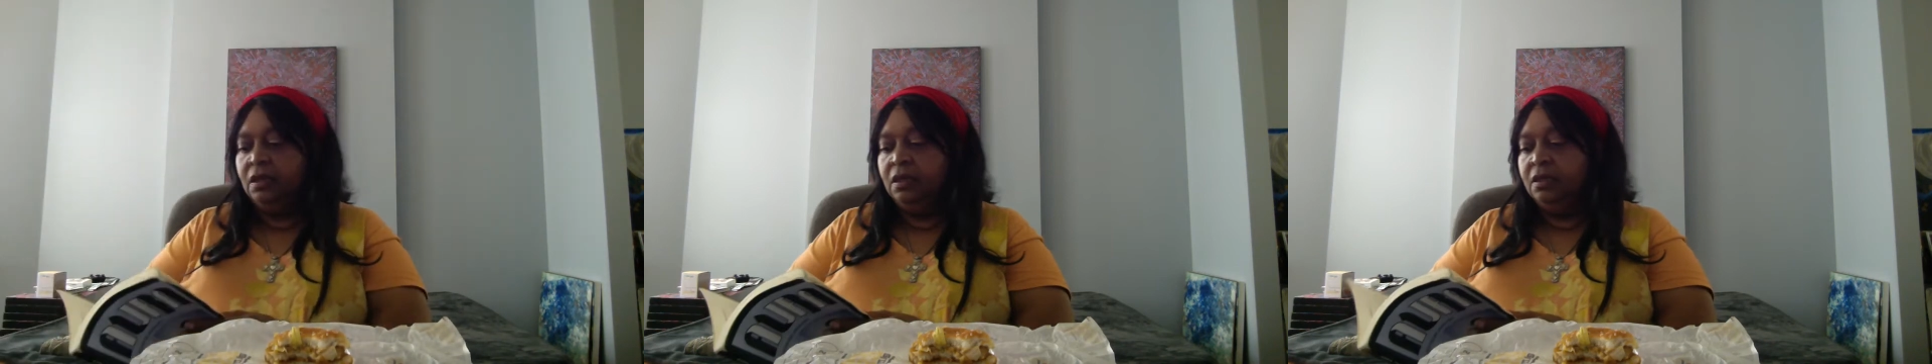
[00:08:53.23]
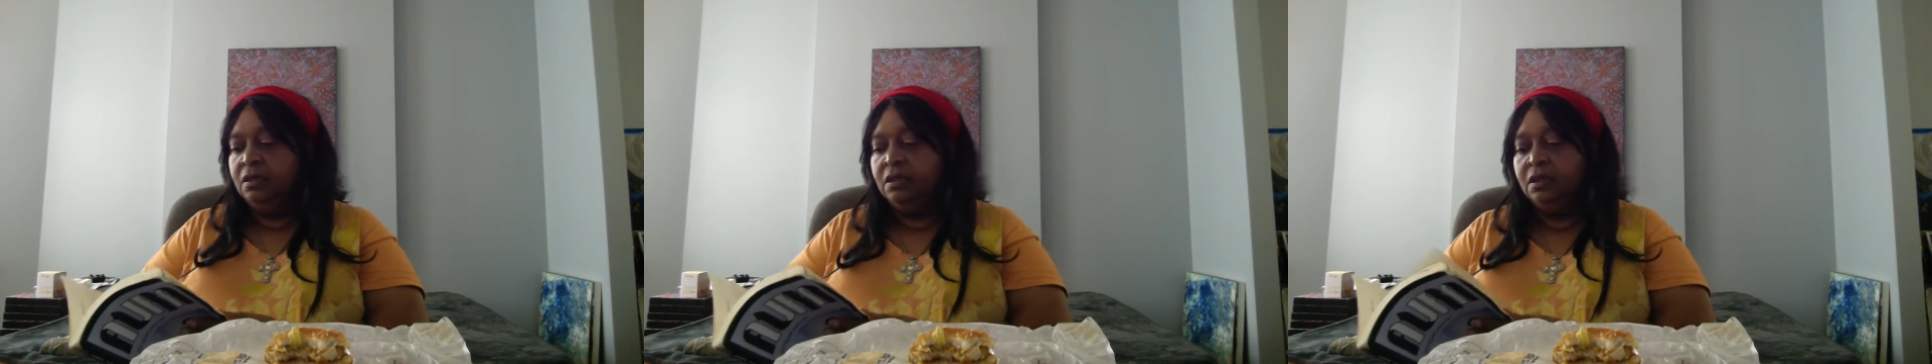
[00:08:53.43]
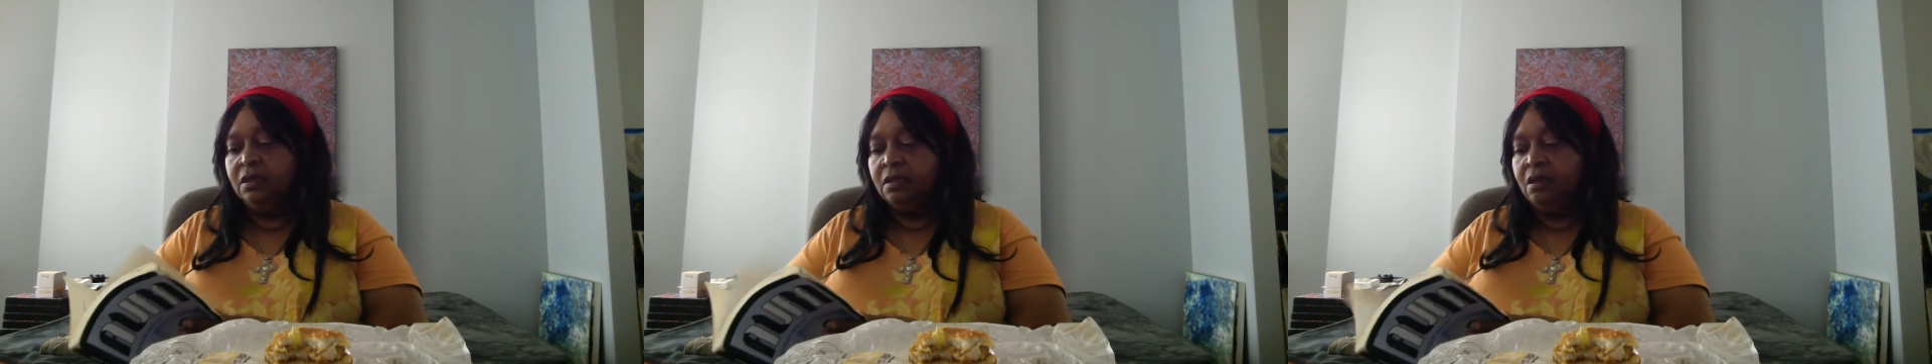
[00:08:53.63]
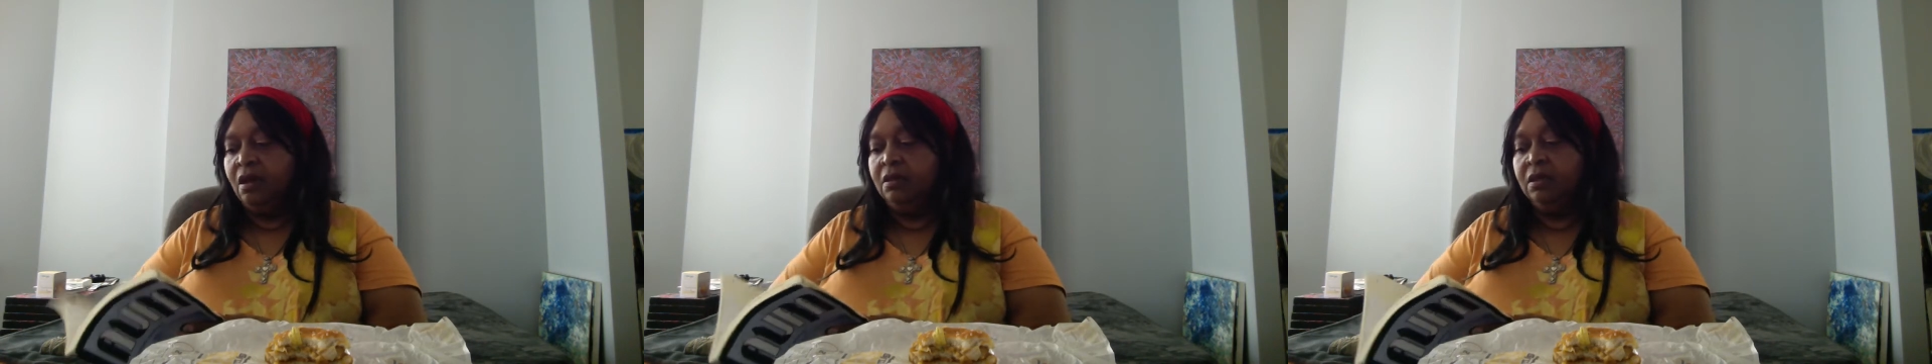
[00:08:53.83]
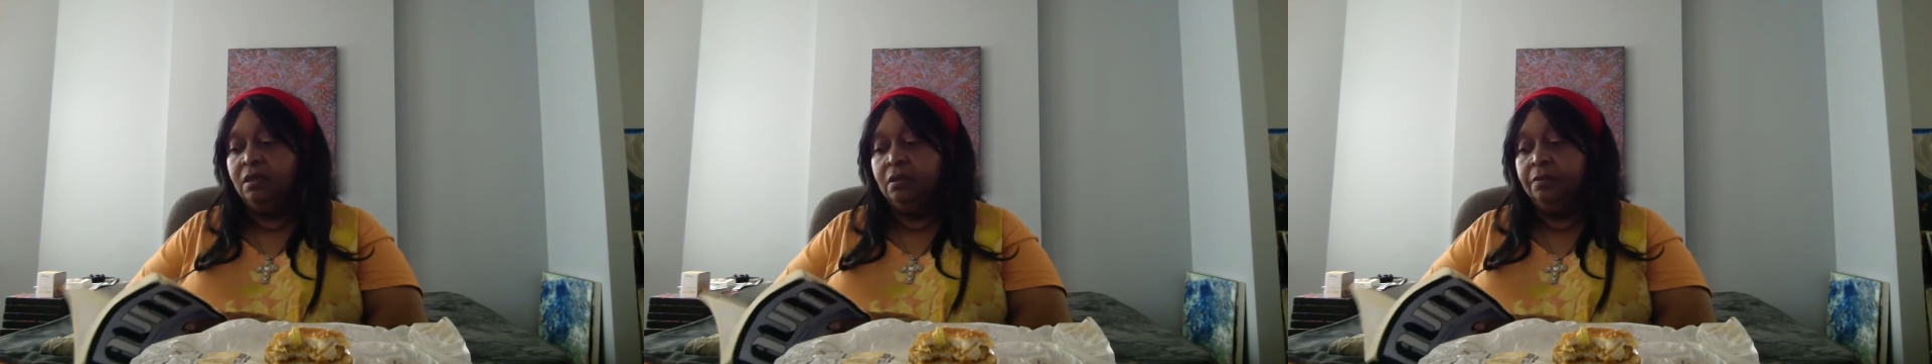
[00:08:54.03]
See, it's all
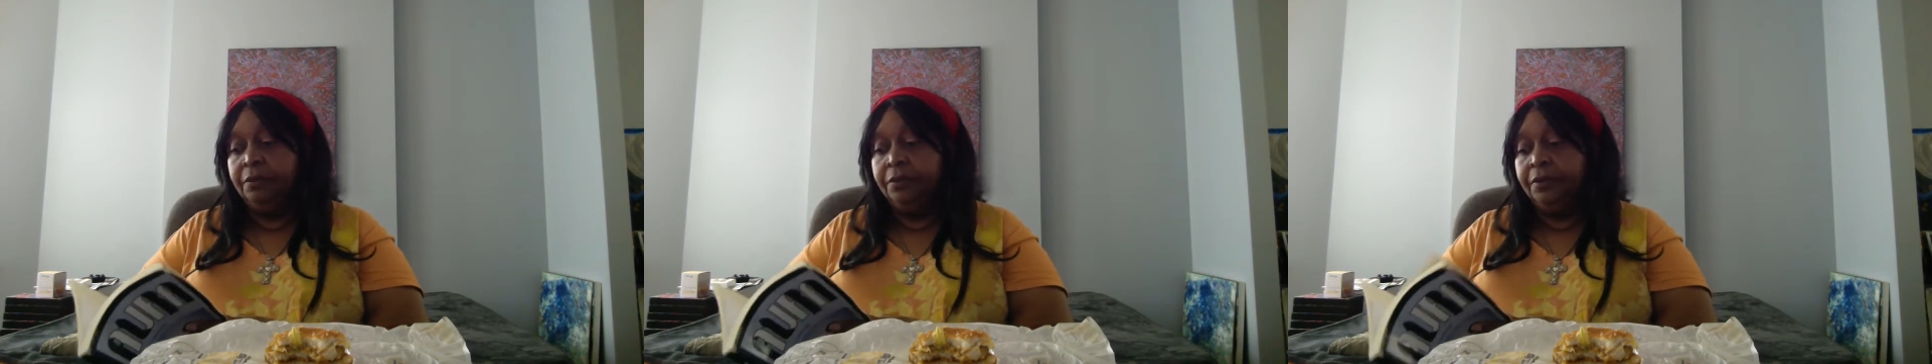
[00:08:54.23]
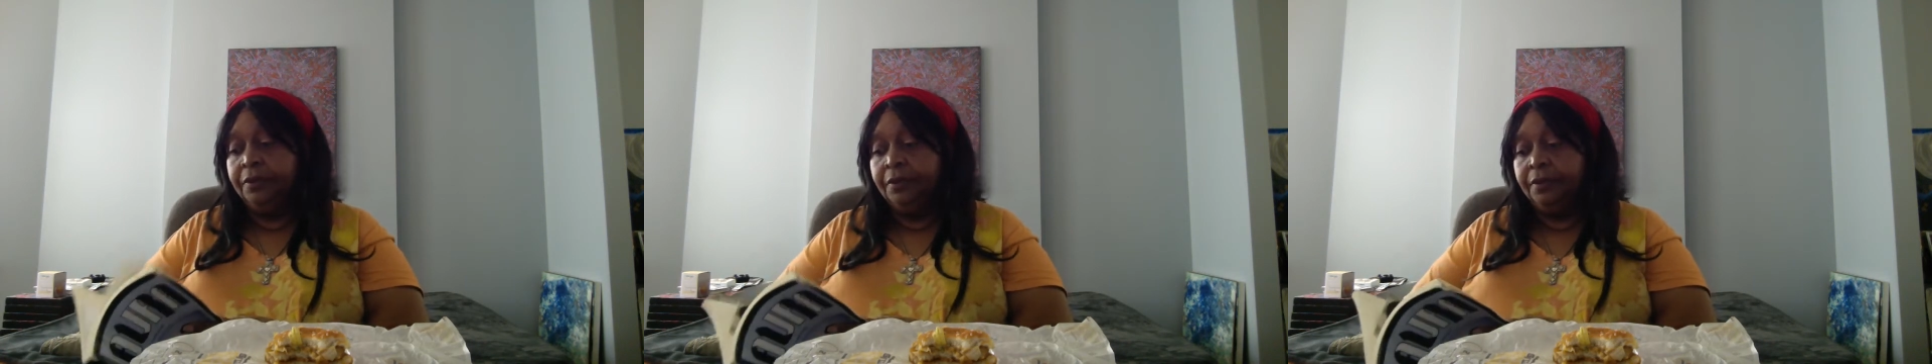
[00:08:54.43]
in the book.